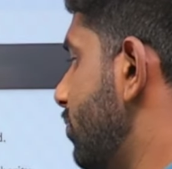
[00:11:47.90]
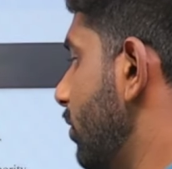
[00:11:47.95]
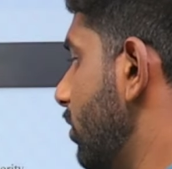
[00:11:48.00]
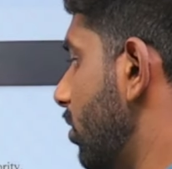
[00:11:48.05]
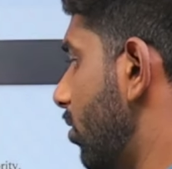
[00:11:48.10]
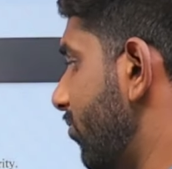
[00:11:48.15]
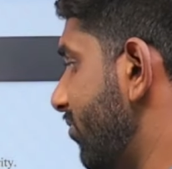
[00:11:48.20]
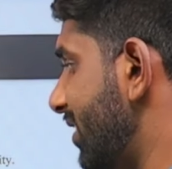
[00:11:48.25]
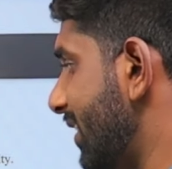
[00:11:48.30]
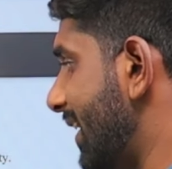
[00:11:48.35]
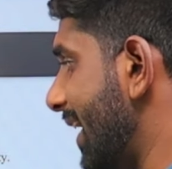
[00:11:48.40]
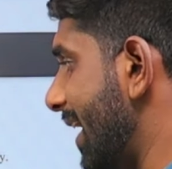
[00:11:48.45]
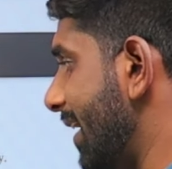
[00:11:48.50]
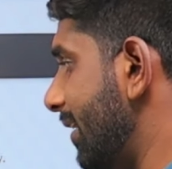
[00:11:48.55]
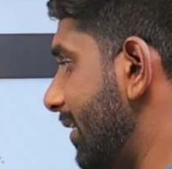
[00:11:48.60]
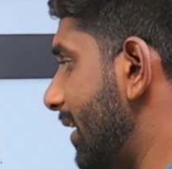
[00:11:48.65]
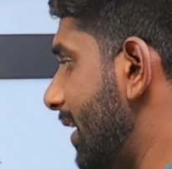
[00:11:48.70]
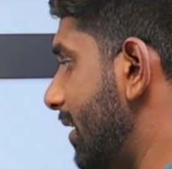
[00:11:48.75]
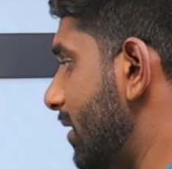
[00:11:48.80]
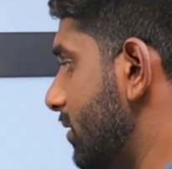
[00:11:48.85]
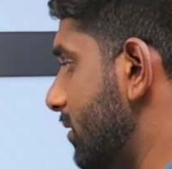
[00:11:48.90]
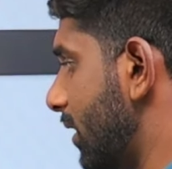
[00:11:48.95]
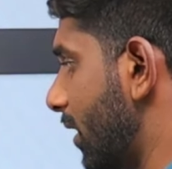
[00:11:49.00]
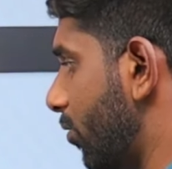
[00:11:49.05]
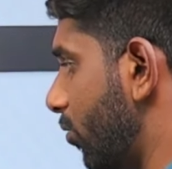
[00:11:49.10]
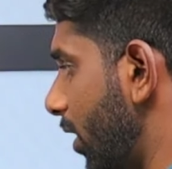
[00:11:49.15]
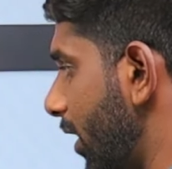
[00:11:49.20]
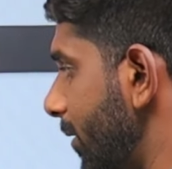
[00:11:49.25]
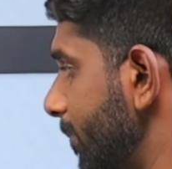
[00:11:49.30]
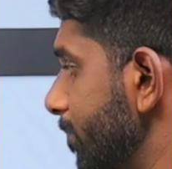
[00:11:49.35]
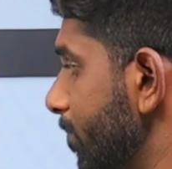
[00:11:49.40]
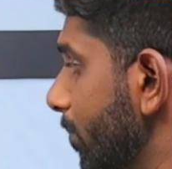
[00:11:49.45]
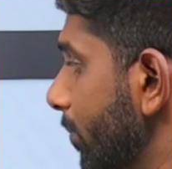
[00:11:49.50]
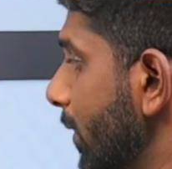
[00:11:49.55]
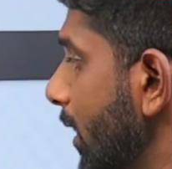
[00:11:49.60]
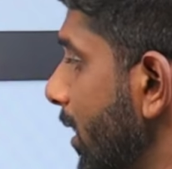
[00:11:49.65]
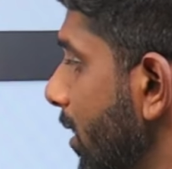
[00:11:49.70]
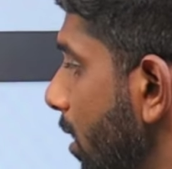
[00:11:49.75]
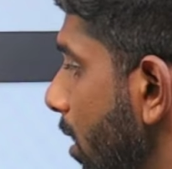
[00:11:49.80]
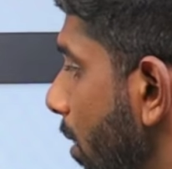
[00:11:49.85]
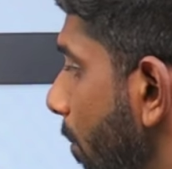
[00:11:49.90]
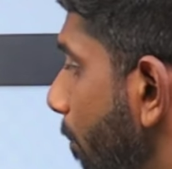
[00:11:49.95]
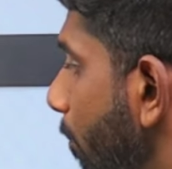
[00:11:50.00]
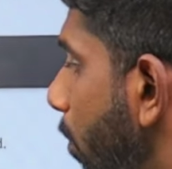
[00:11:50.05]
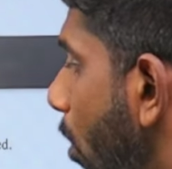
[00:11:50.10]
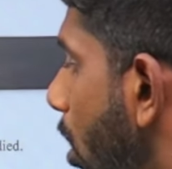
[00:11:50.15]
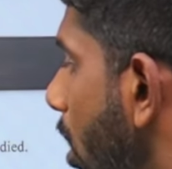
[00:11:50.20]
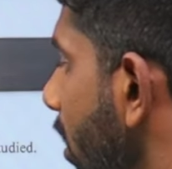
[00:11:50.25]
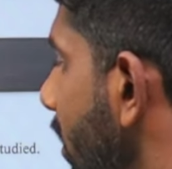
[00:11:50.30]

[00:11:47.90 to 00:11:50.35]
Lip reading: of the candidate is required. Bond